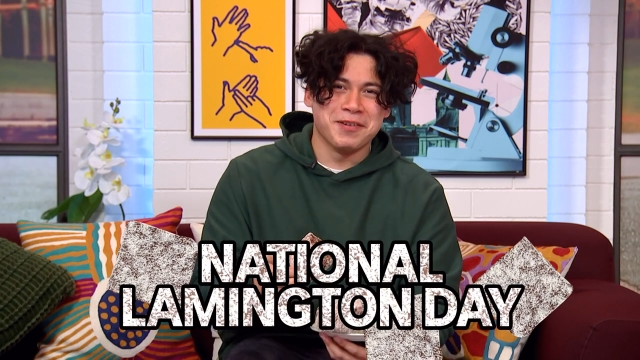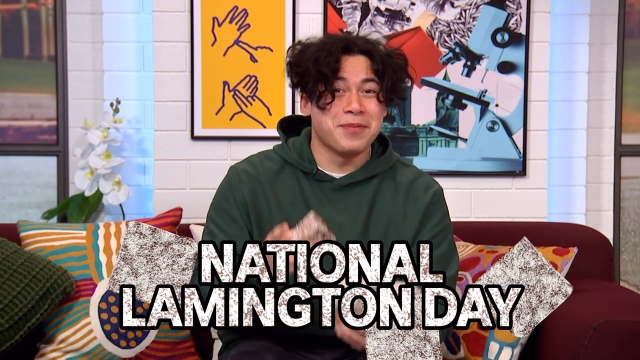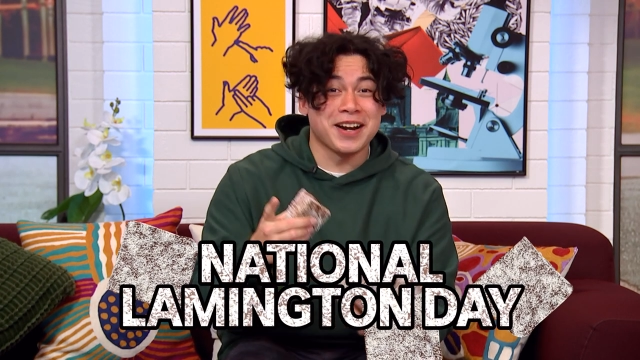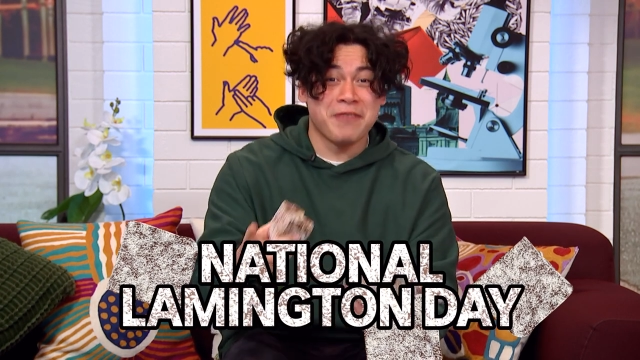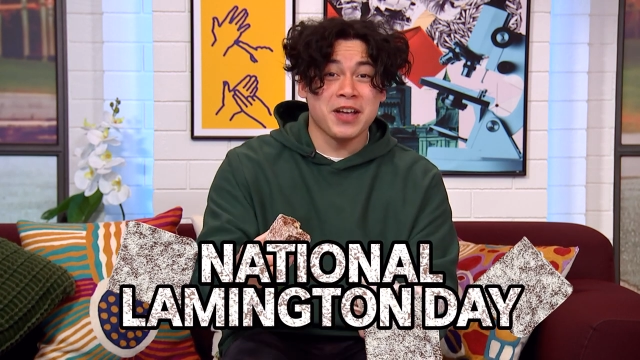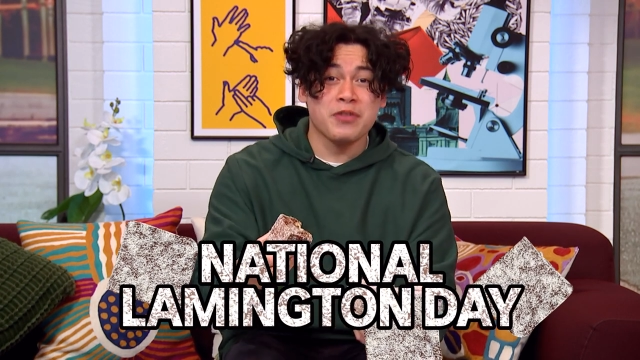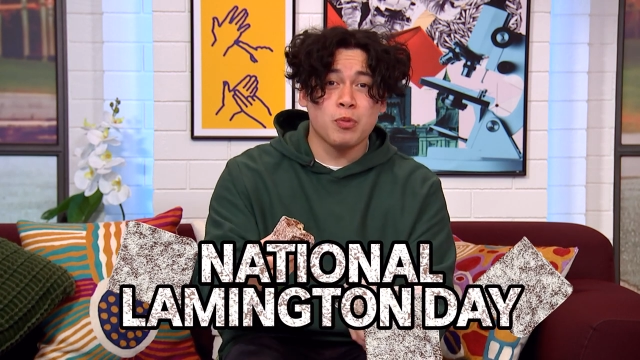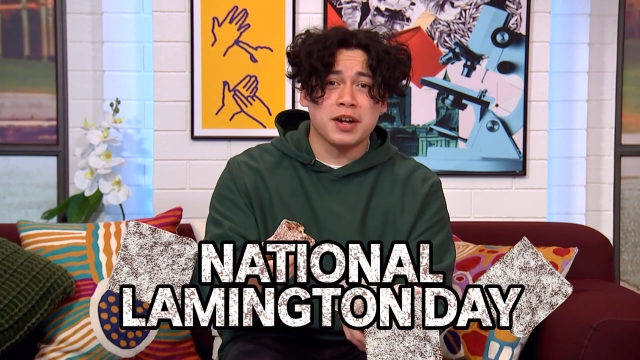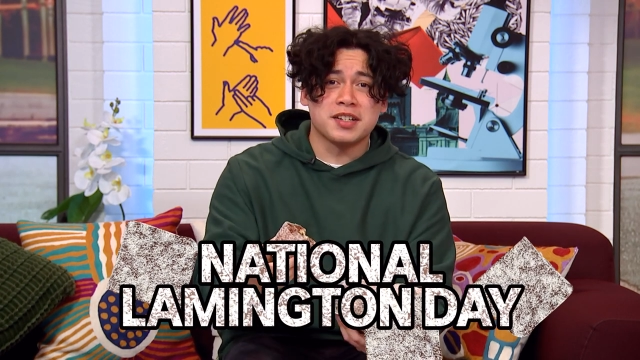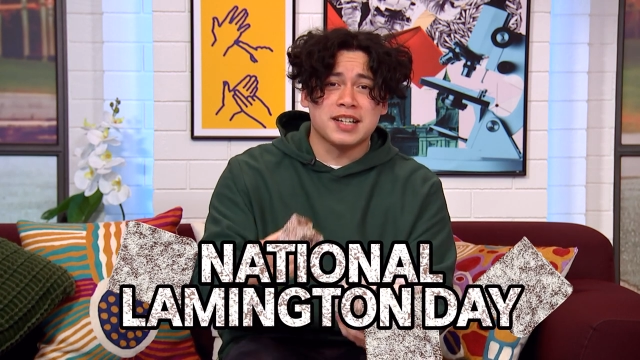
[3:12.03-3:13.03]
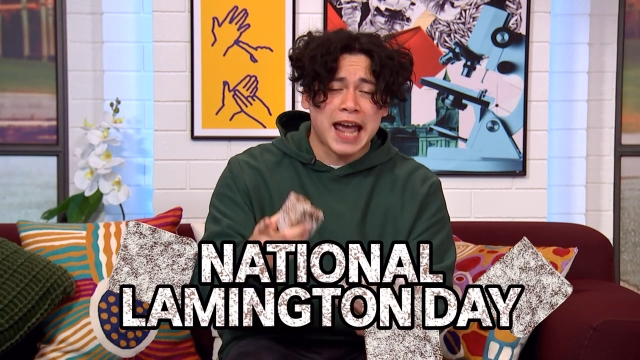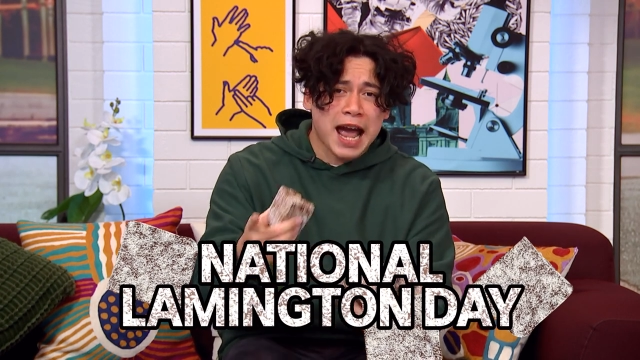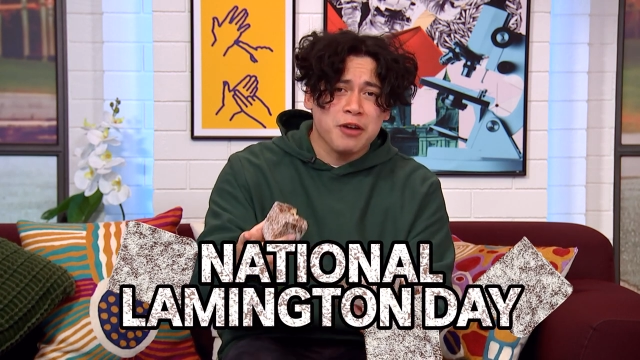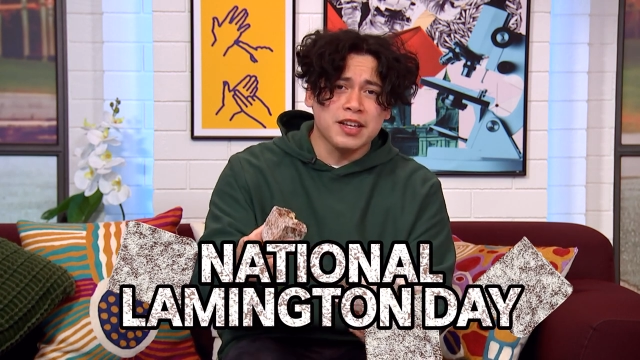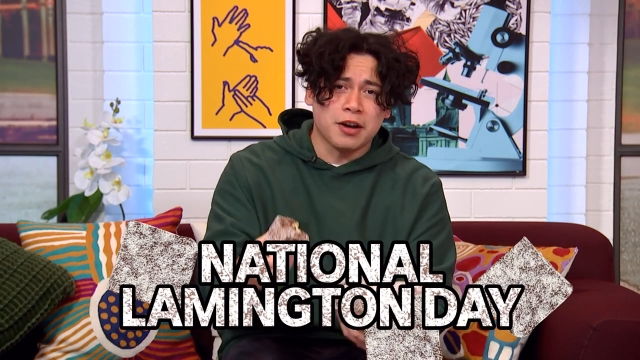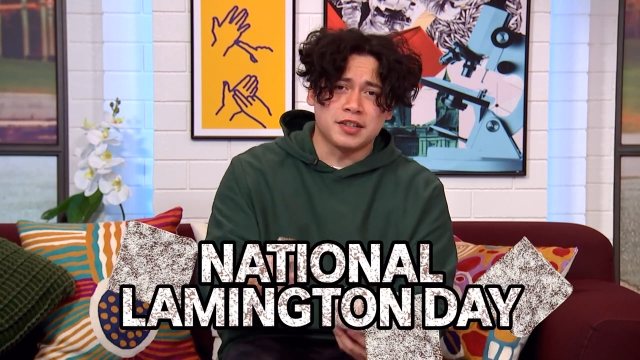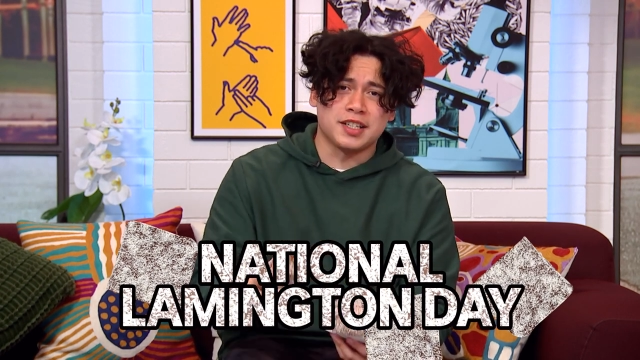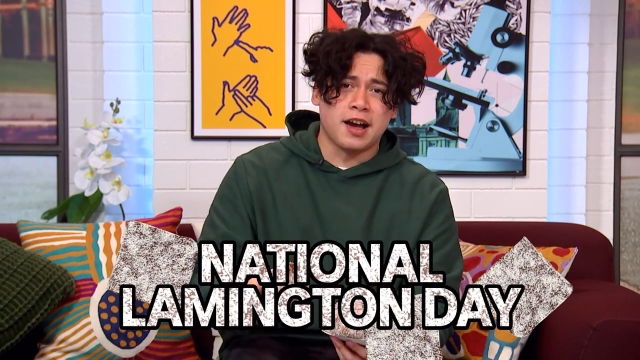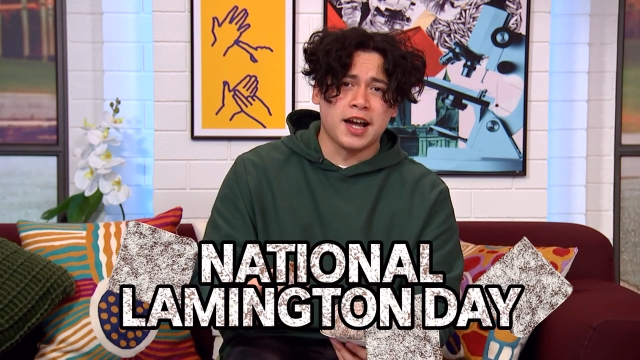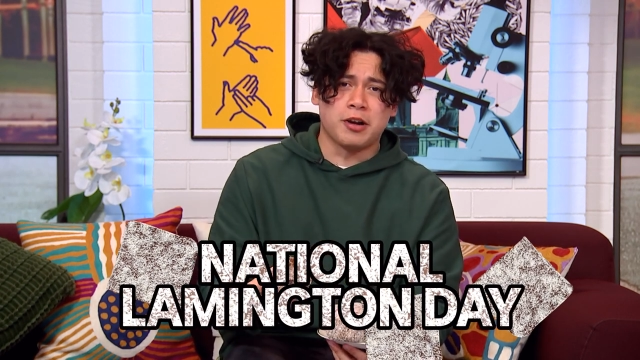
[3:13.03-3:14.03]
But have you ever wondered how the
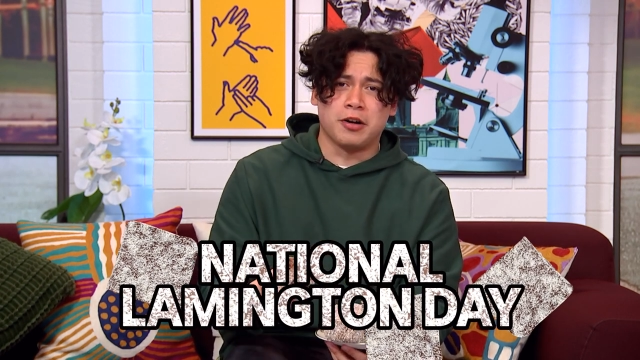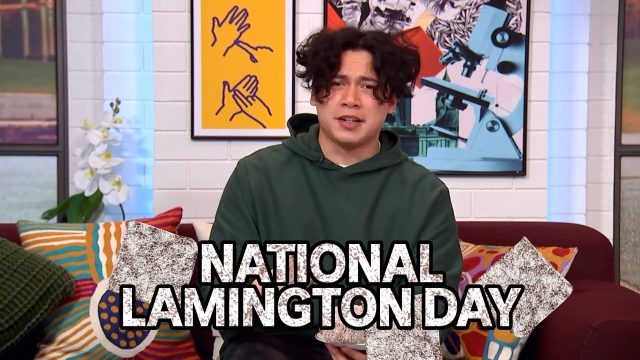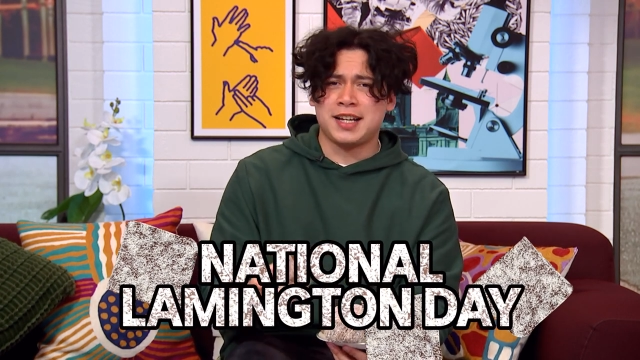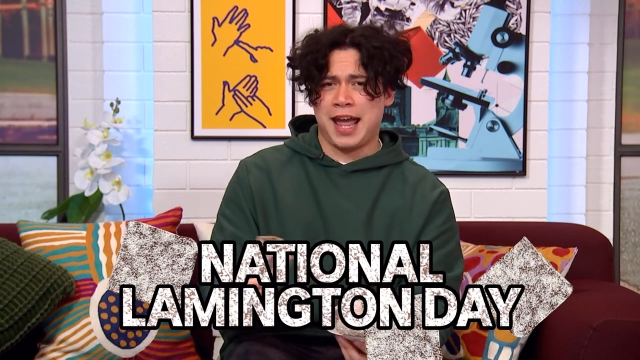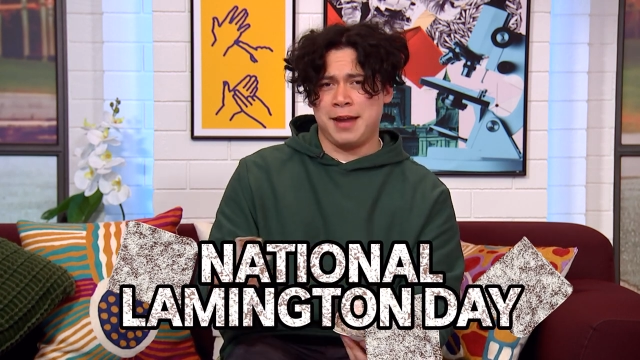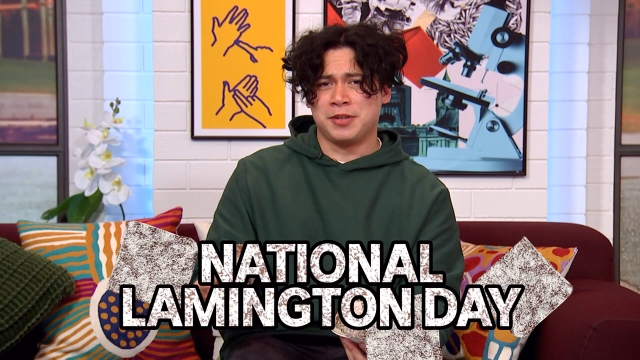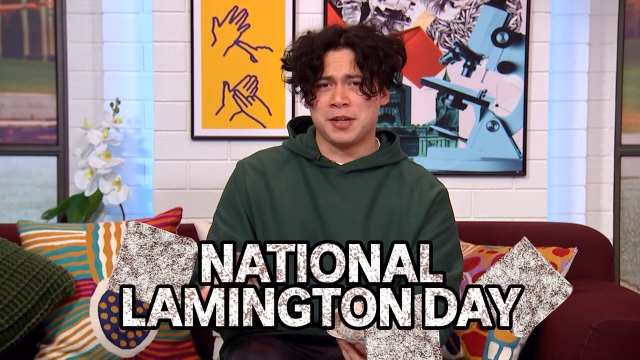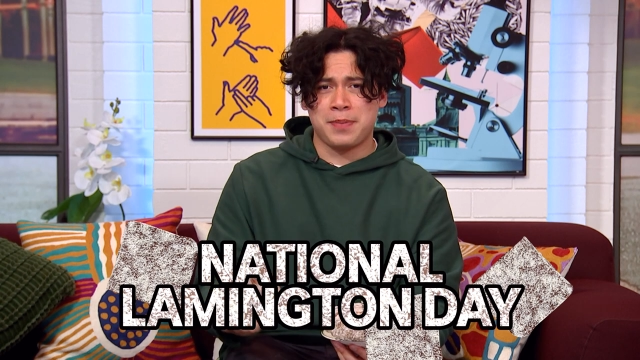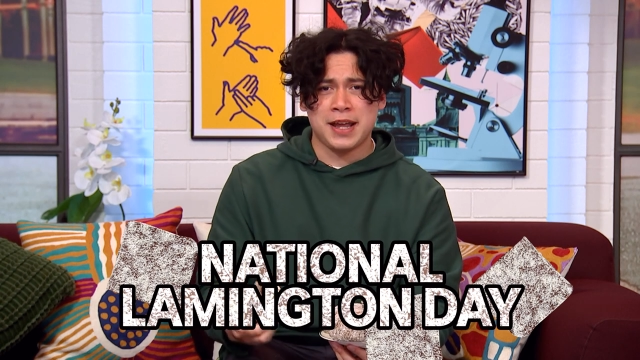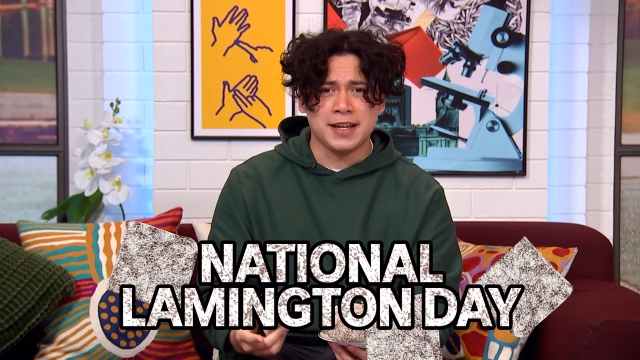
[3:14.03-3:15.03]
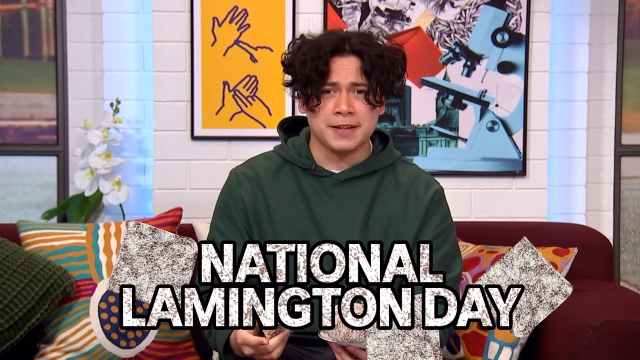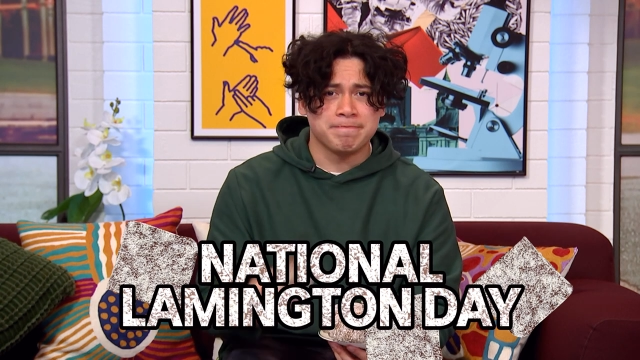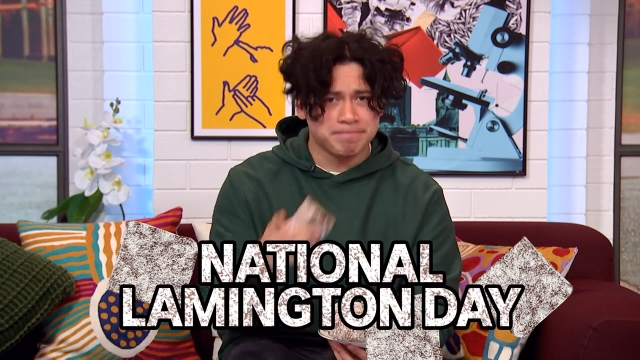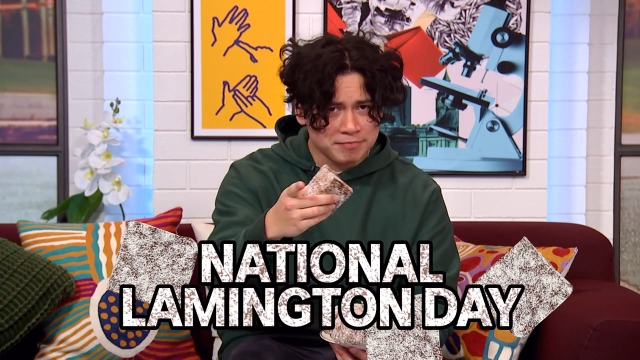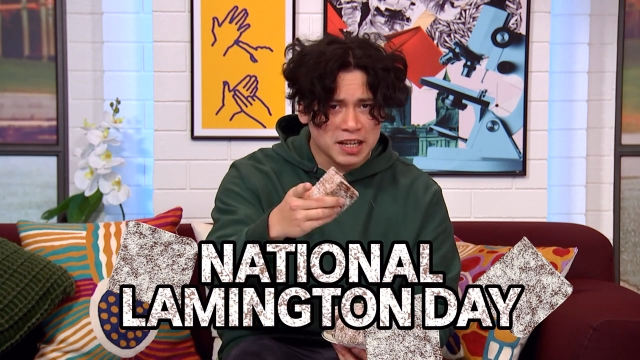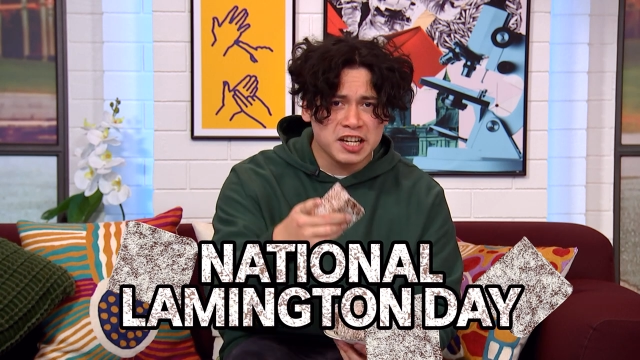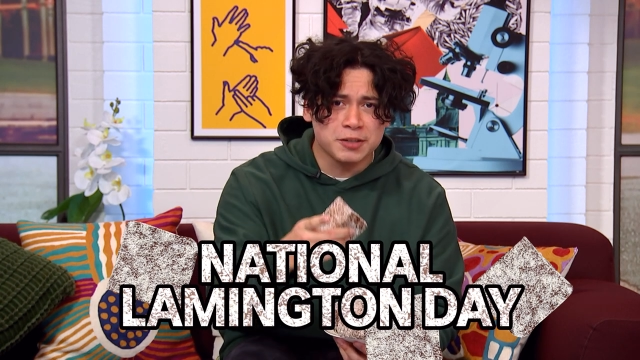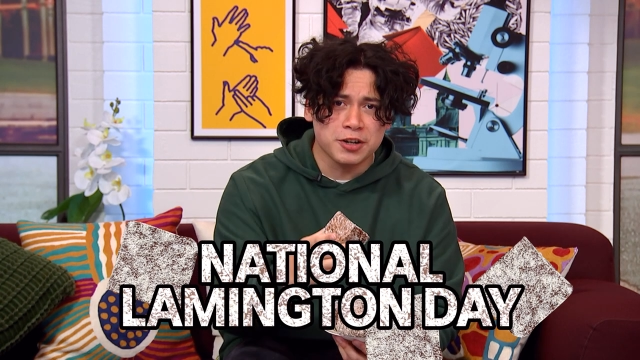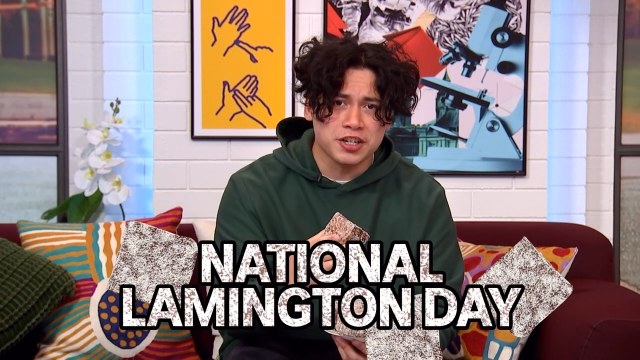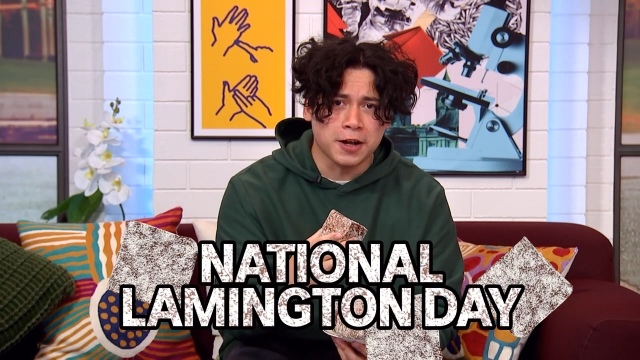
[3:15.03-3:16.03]
Aussie icon came to be? Here's
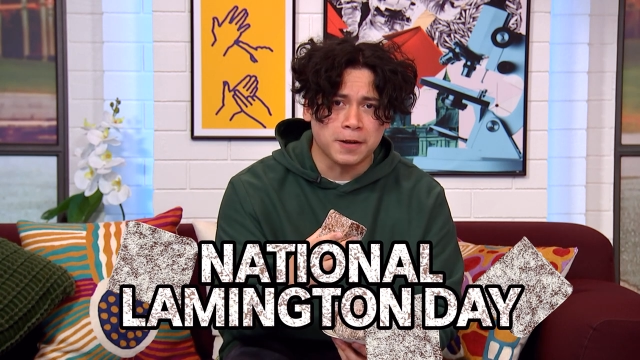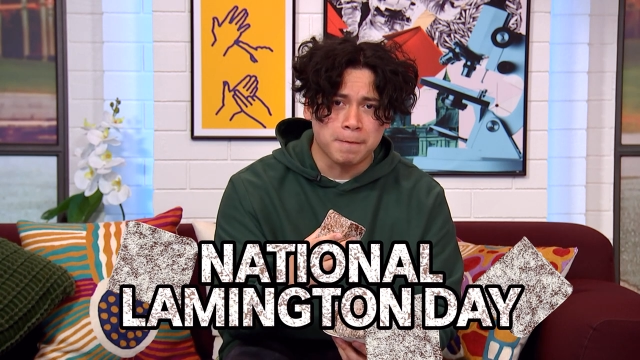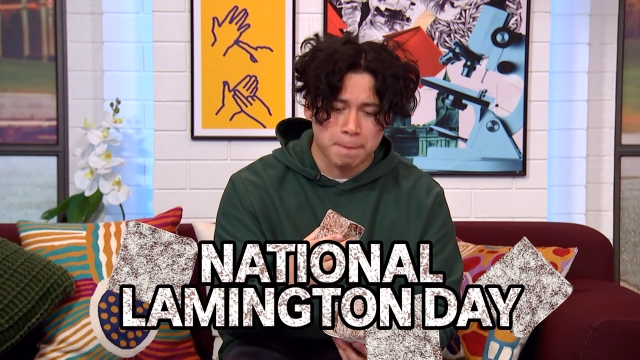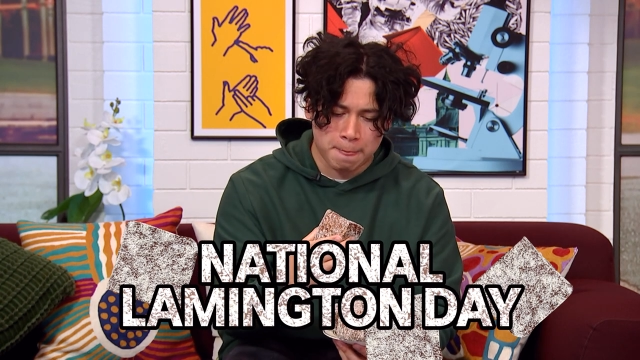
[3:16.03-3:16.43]
Michelle.